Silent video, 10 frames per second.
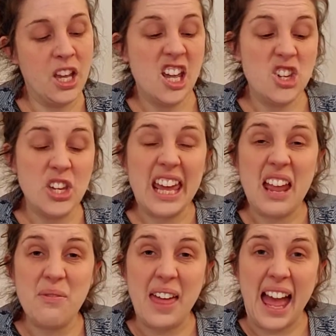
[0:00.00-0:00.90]
She
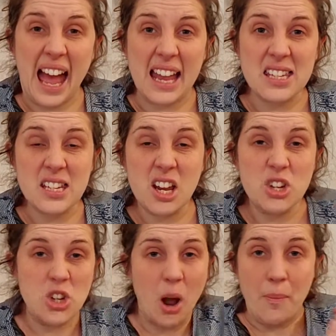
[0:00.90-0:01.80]
gave the hat a
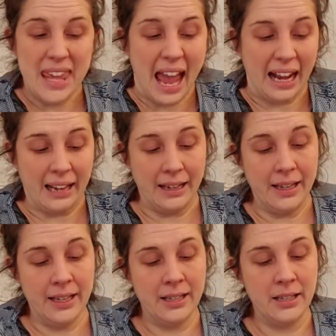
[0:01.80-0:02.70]
sharp yank.
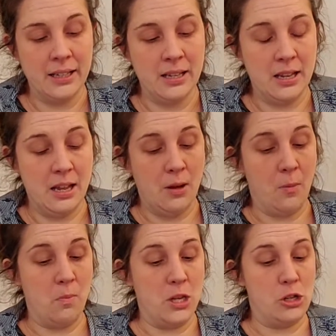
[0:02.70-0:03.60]

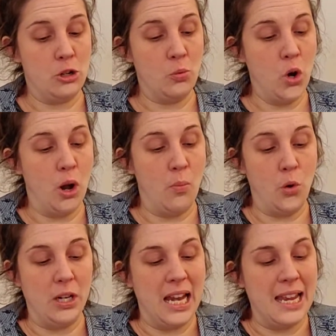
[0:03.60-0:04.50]
Mr.
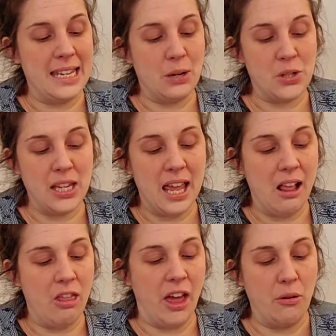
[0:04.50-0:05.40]
Wormwood let out a
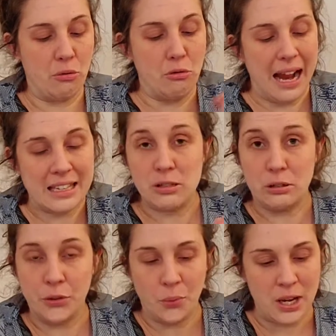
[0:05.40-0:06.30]
yell that
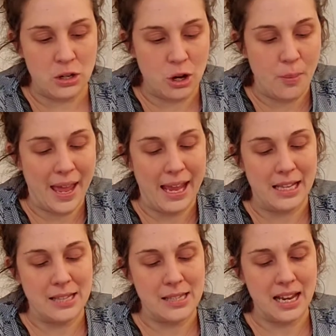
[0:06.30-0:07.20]
rattled the window
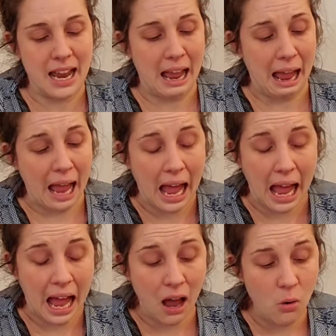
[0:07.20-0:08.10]
panes.
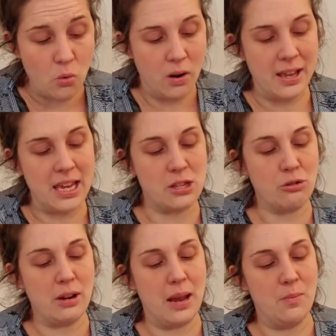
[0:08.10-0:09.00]
"Ow!" he
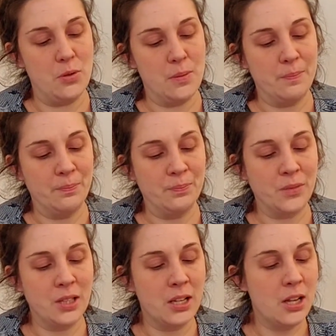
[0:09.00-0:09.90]
screamed.
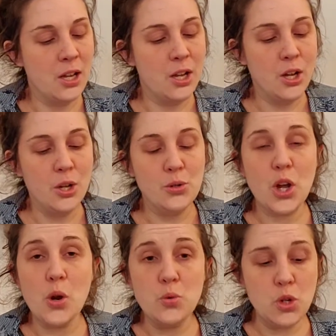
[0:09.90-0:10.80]

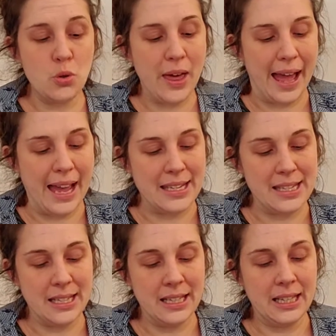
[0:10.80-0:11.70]
"Don't do that.
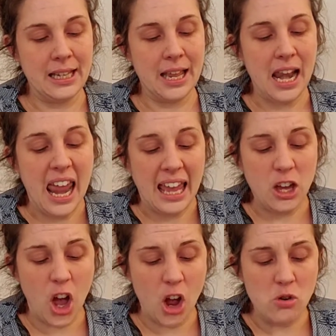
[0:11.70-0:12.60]
Let
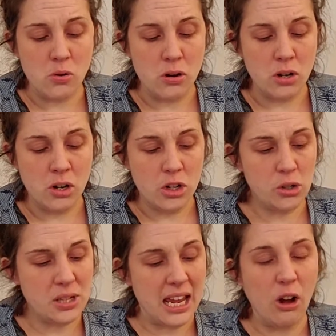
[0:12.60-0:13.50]
go. You'll
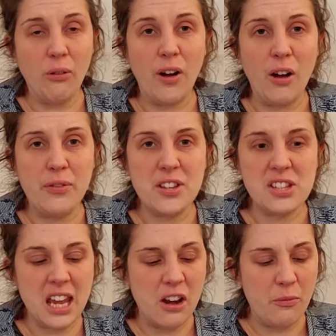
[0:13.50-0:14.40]
take off half the
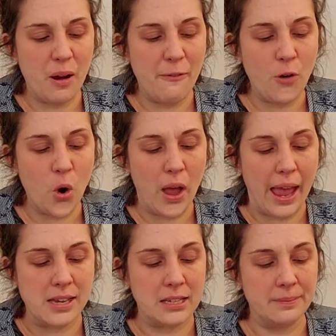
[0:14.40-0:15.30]
skin of my forehead."